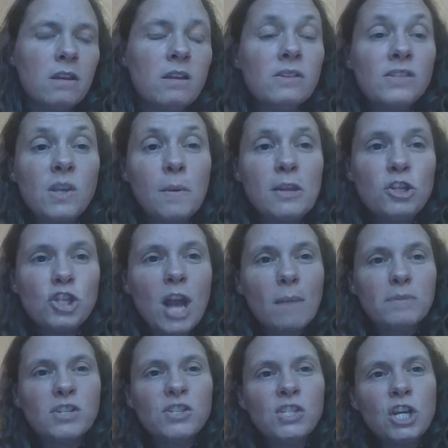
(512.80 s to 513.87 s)
So, in
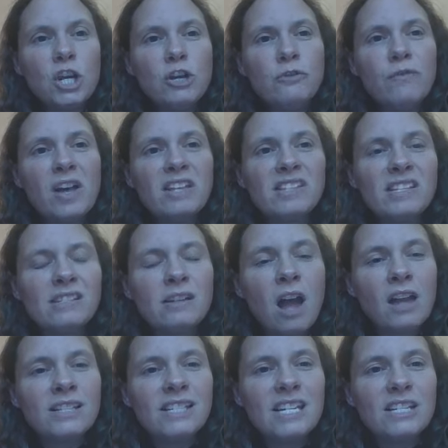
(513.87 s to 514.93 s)
chapter 2, verses
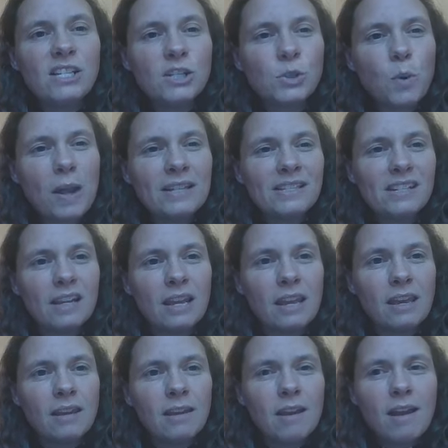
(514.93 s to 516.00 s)
19 to 20,
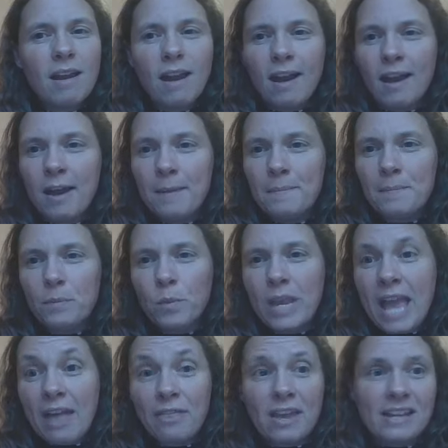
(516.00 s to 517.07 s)
um, we
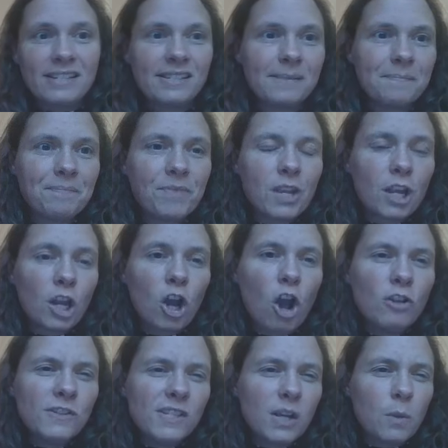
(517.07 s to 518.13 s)
get this
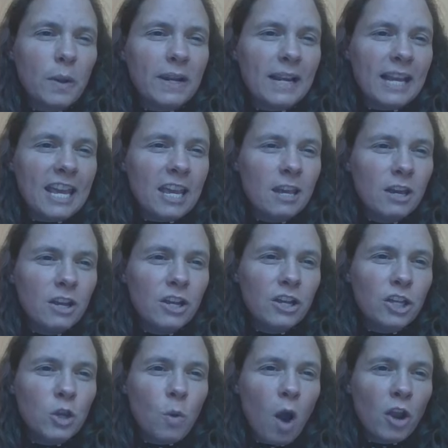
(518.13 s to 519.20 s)
Consequently,
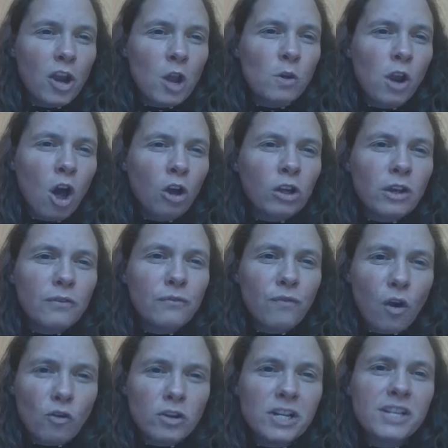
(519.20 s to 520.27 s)
you are no longer
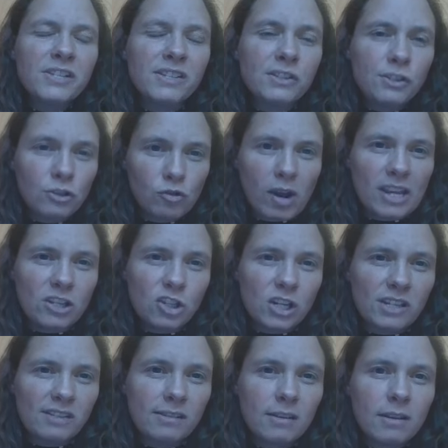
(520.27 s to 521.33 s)
foreigners and
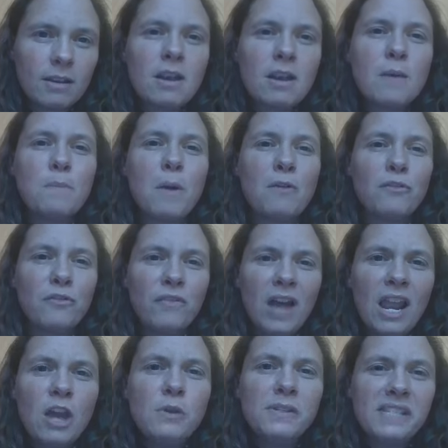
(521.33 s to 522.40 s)
strangers, but
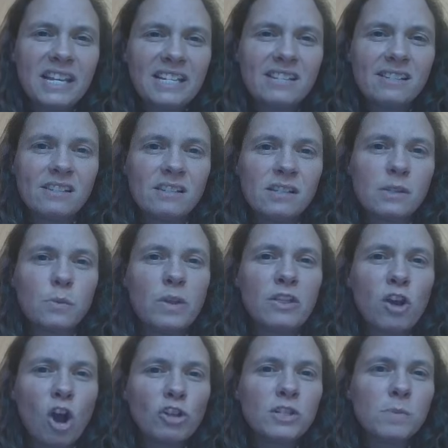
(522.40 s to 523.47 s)
fellow citizens with
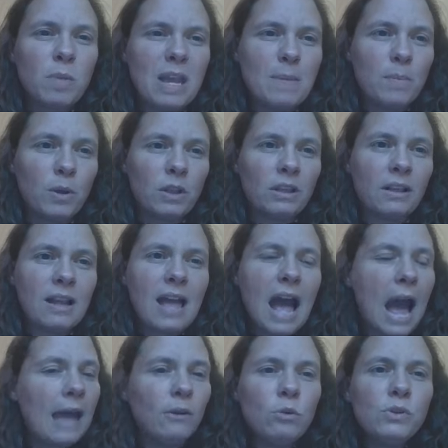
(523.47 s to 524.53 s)
God's people
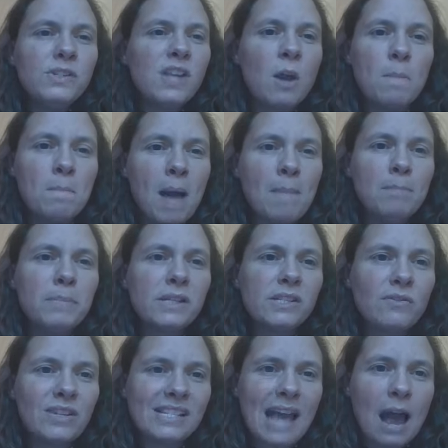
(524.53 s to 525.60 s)
and also members
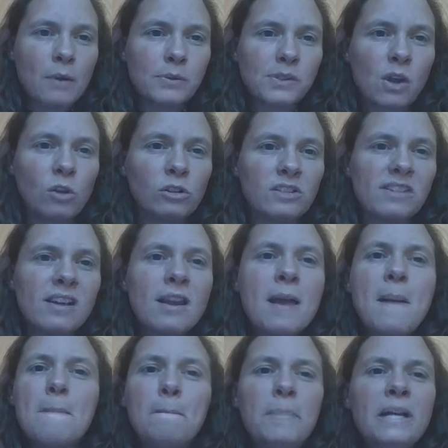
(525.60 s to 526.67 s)
of his household,
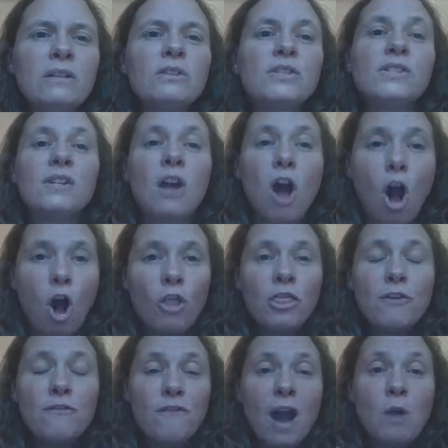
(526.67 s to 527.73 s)
built on
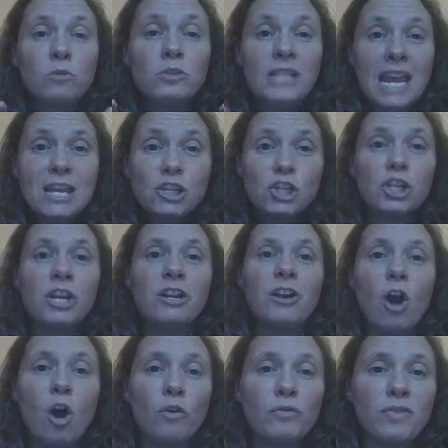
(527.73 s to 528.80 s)
the foundation
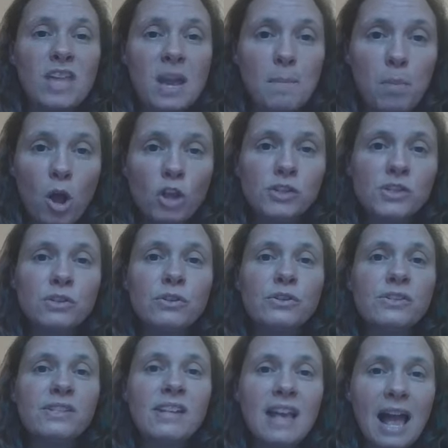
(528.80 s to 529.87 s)
of the
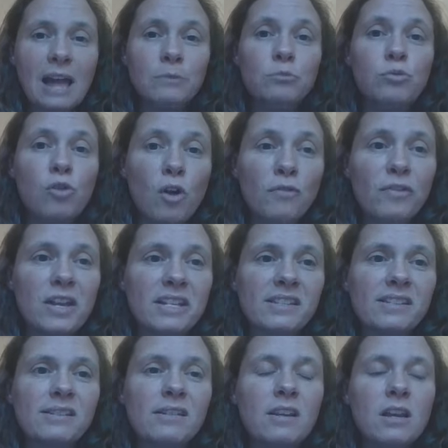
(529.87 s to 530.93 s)
apostles and
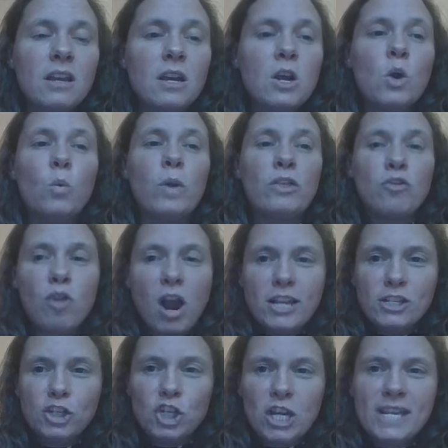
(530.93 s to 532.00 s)
prophets, with
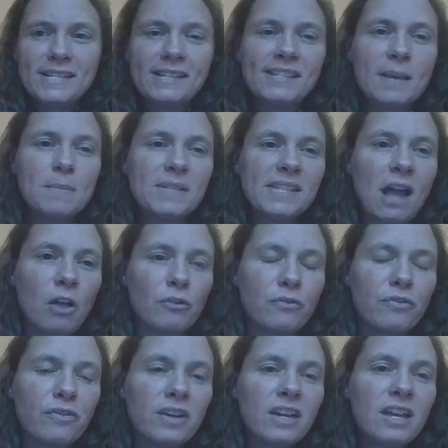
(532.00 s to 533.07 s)
Christ Jesus
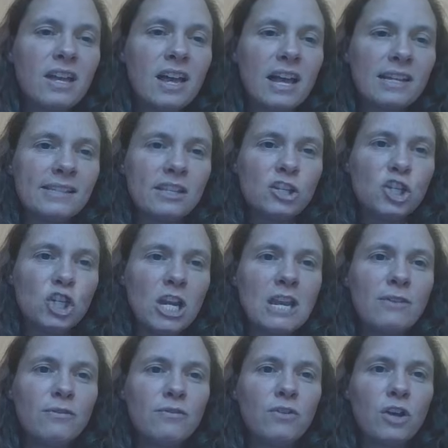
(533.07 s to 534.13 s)
himself as the
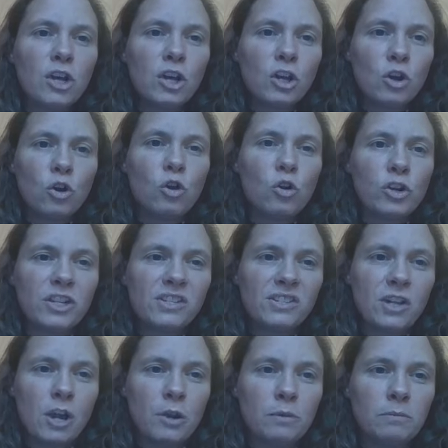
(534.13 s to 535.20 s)
chief
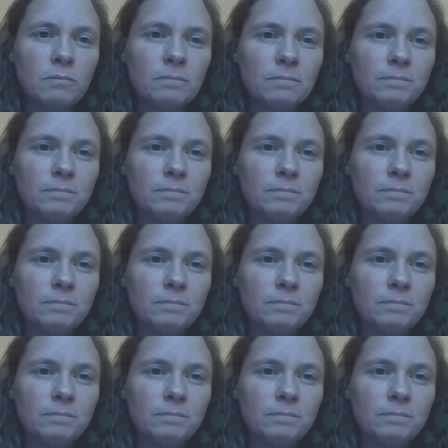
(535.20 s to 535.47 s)
cornerstone.